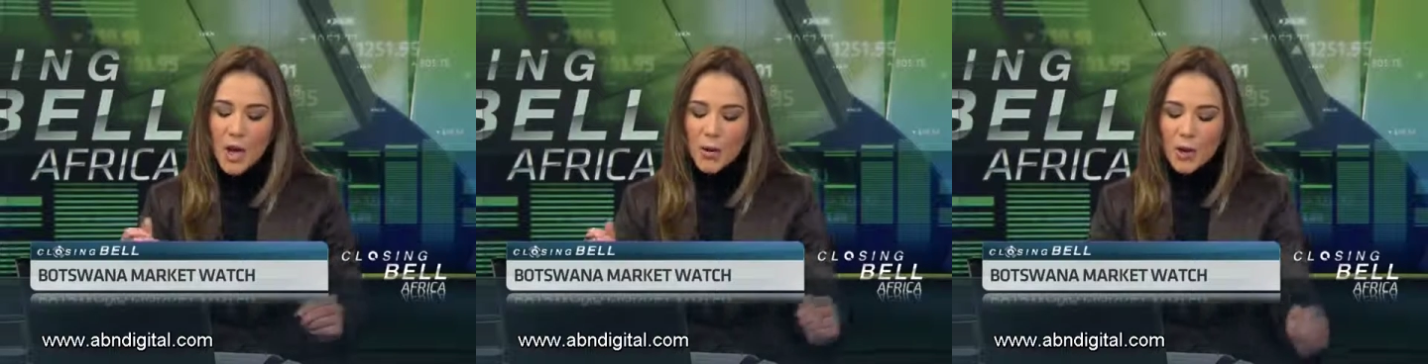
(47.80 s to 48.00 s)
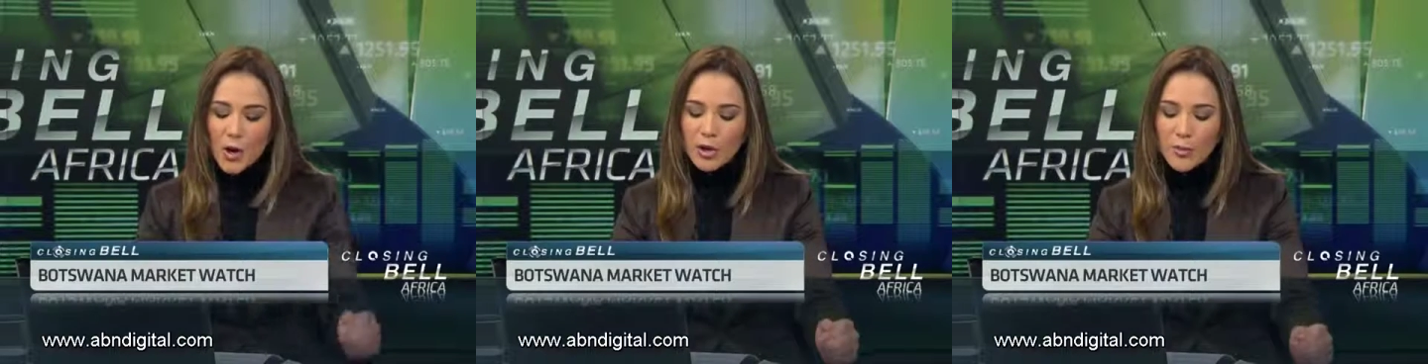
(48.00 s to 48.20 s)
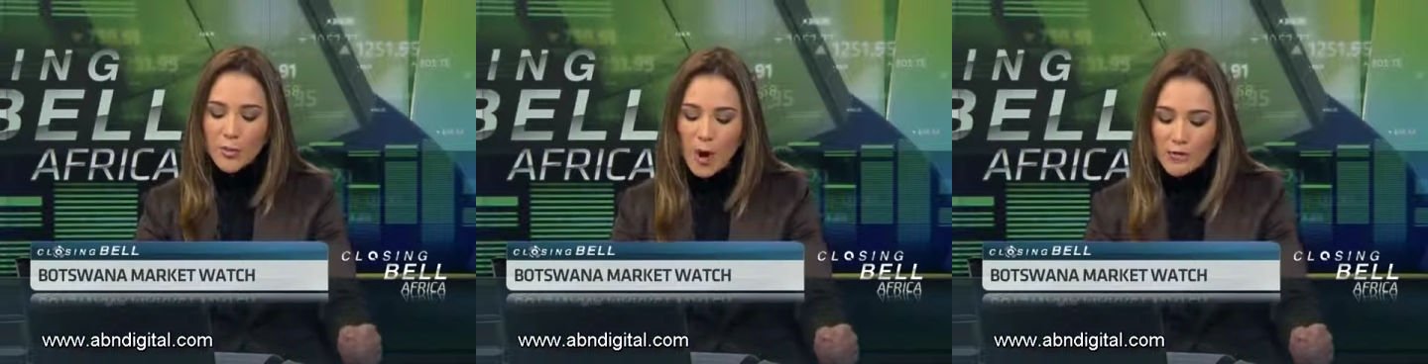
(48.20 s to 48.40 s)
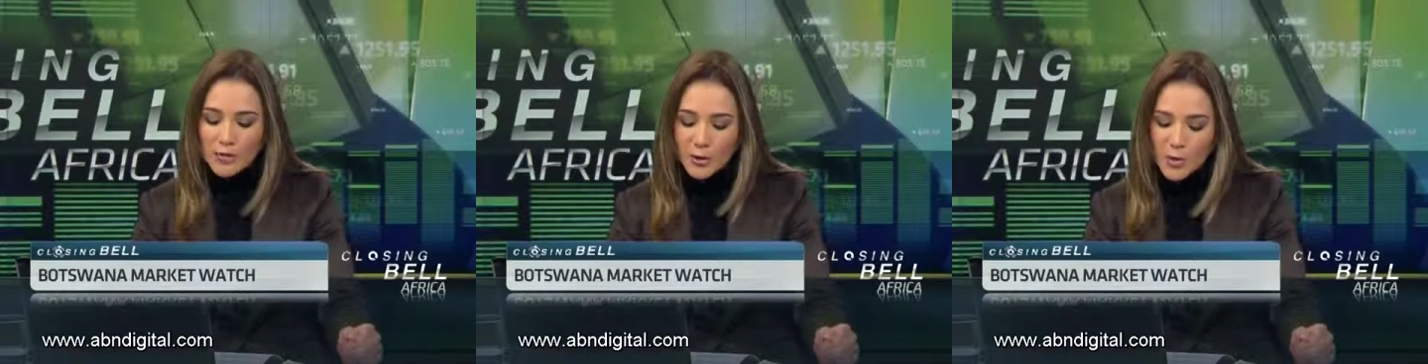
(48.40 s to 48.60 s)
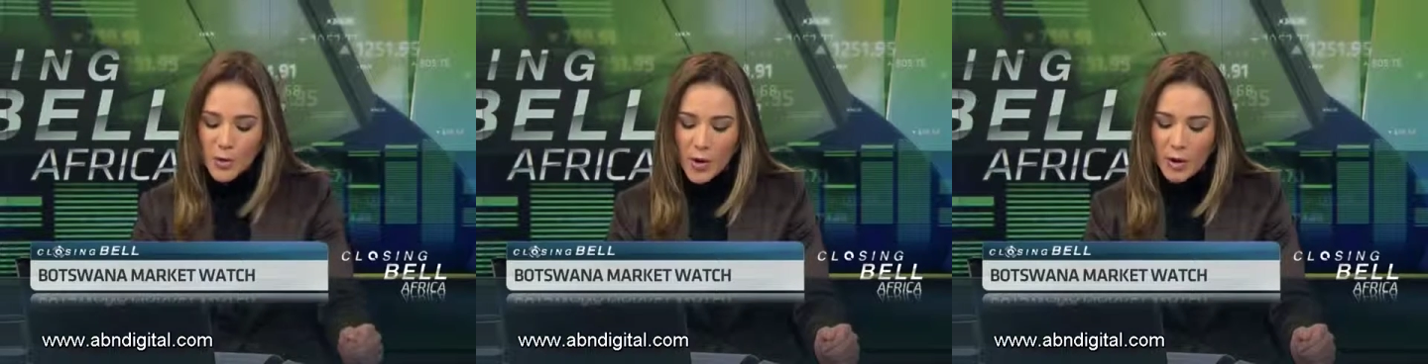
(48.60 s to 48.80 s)
gross
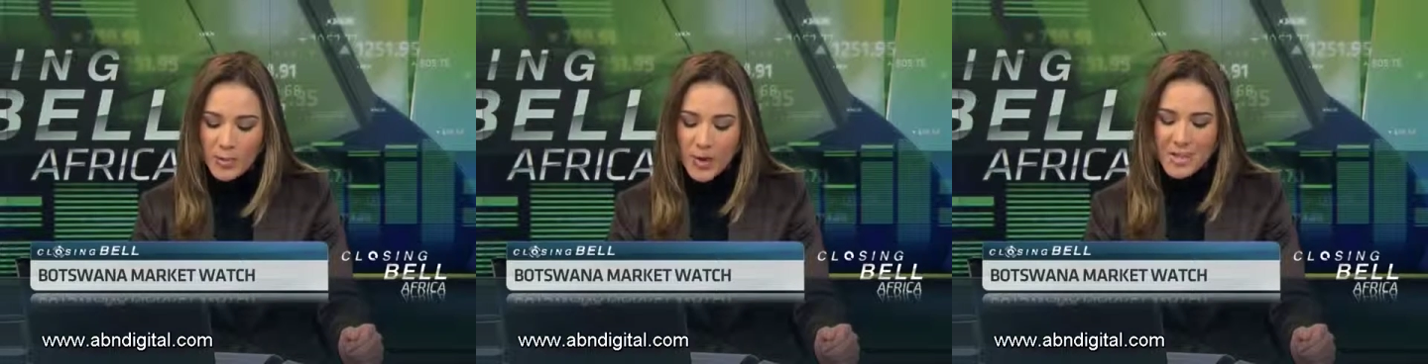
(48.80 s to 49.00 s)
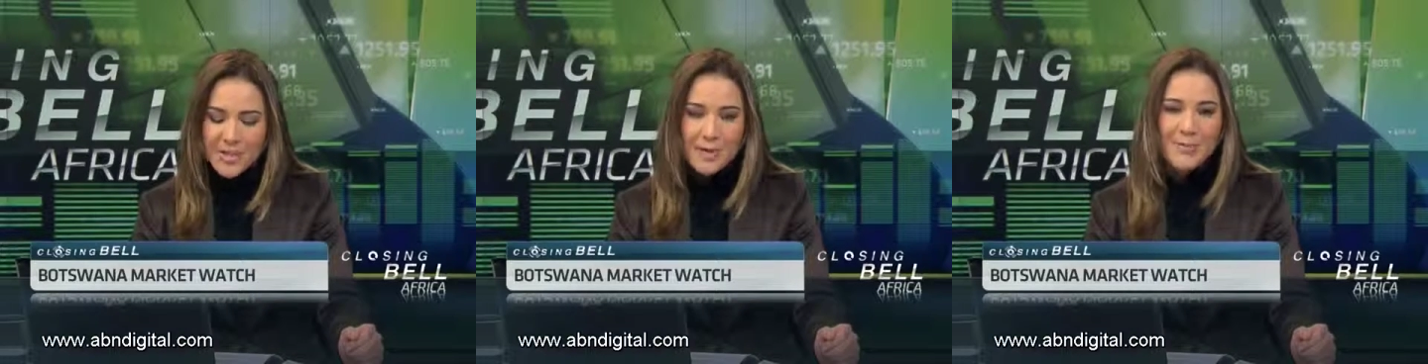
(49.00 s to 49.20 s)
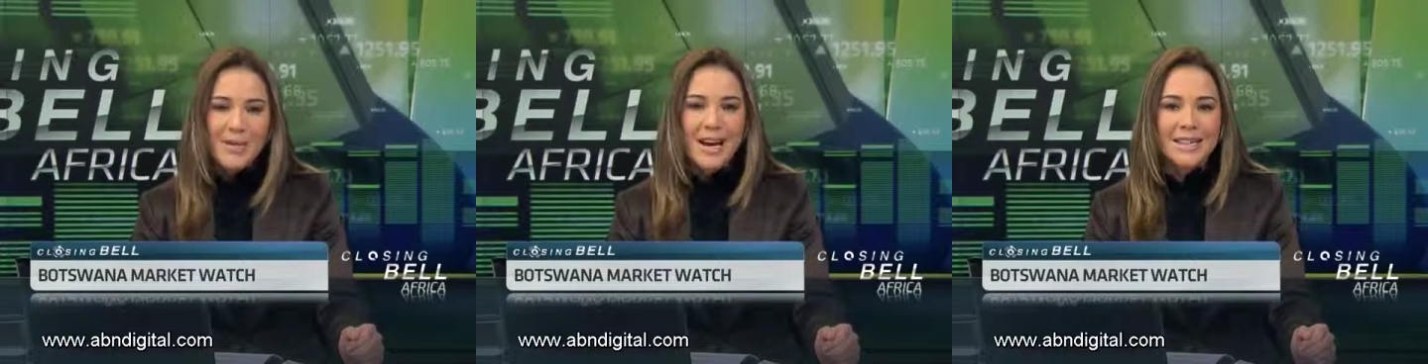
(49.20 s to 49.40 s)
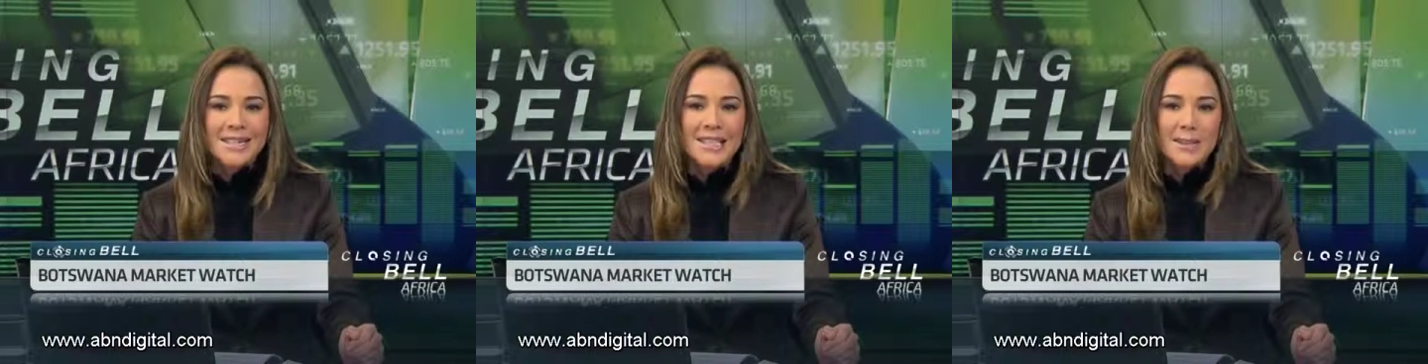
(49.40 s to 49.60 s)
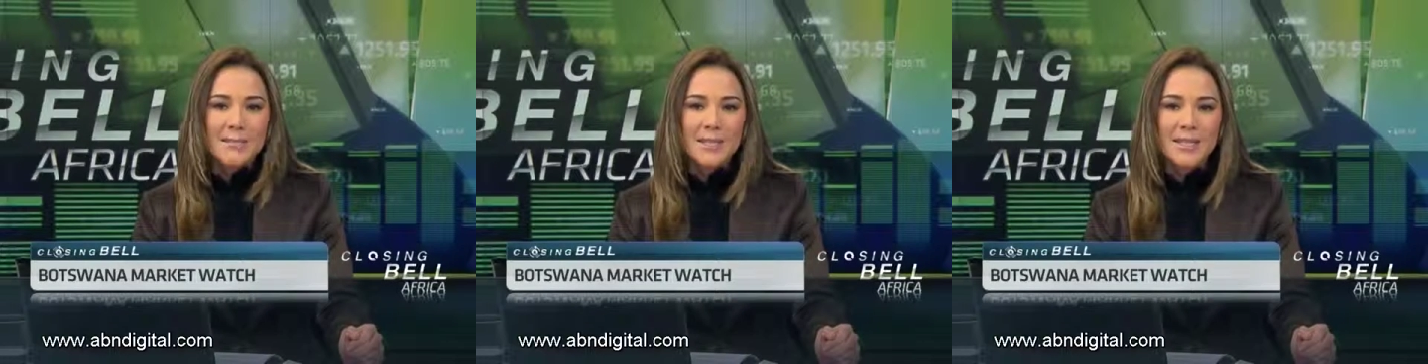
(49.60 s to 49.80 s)
profit growing by some
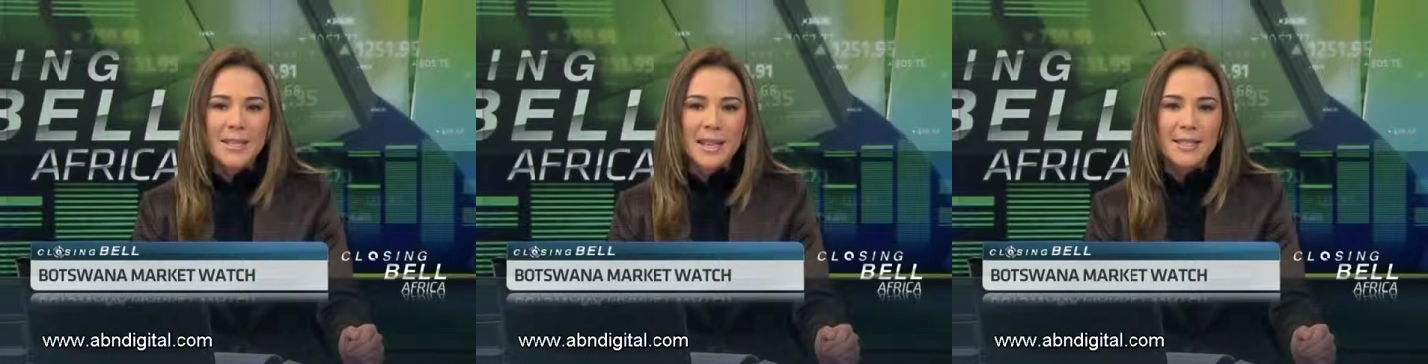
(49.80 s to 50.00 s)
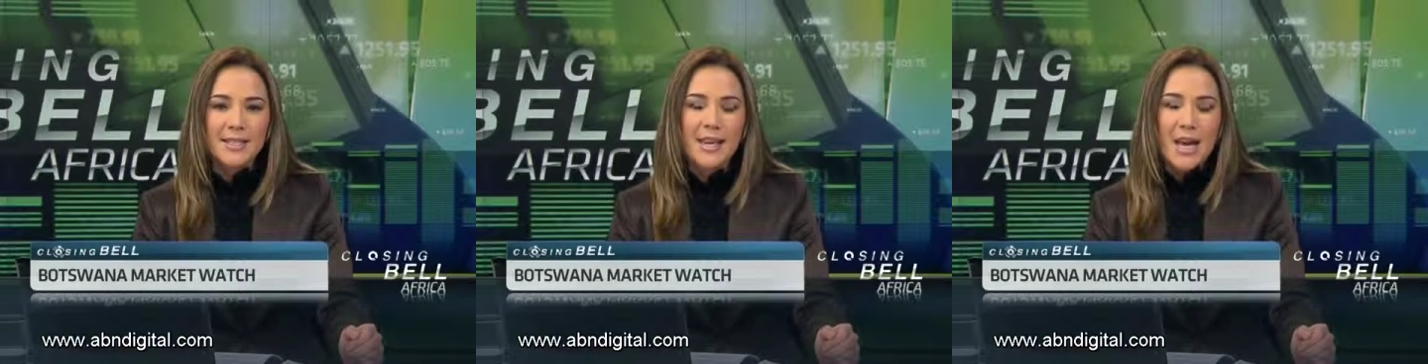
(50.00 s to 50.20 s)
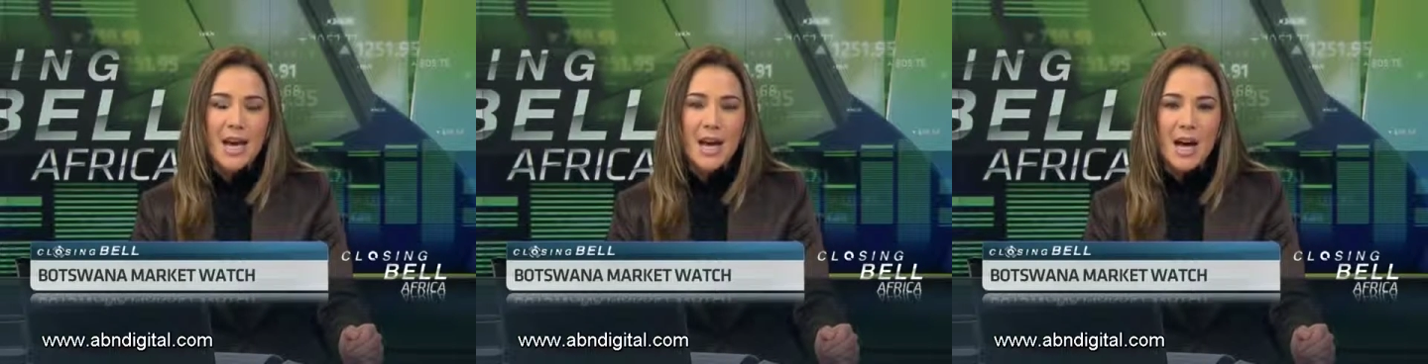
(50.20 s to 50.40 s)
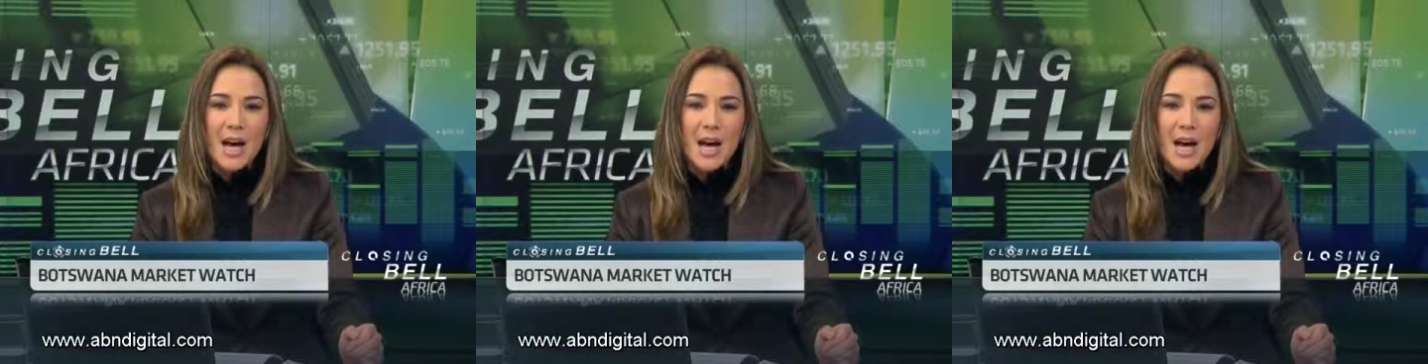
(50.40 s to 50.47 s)
19%.